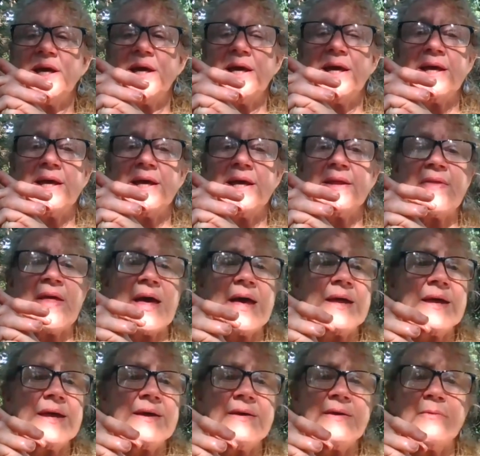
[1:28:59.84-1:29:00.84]
at that,
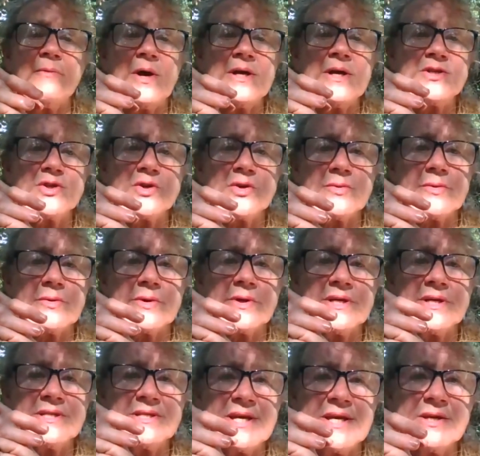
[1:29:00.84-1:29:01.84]
once your
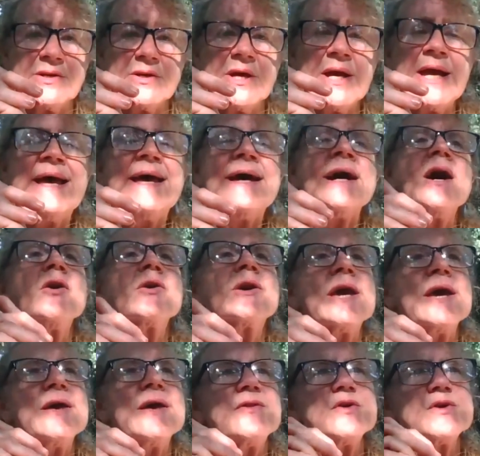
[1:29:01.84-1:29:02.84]
container,
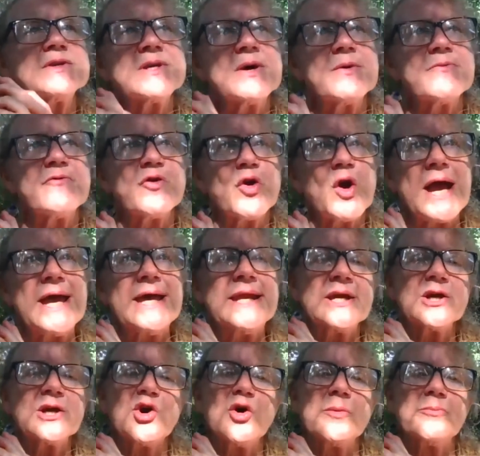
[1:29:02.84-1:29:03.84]
okay, there's a variety
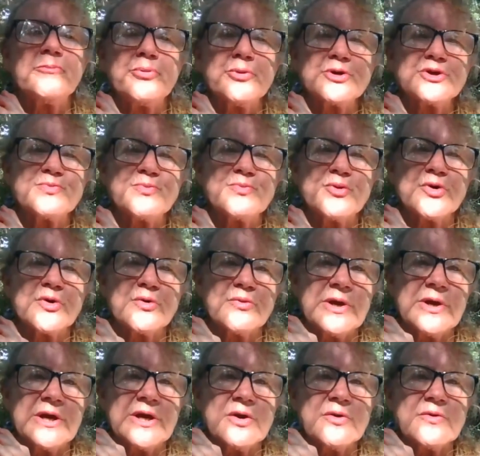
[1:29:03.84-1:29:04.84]
called Bush Puerto
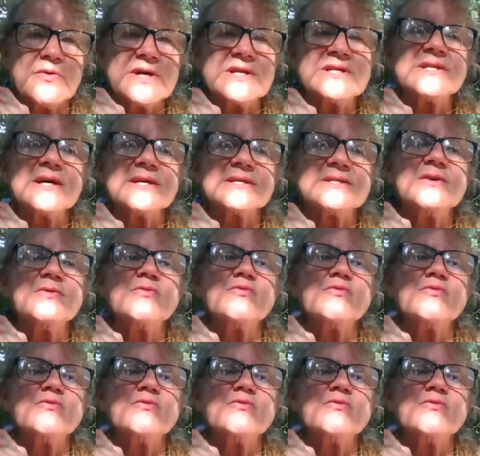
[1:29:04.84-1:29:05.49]
Rico that doesn't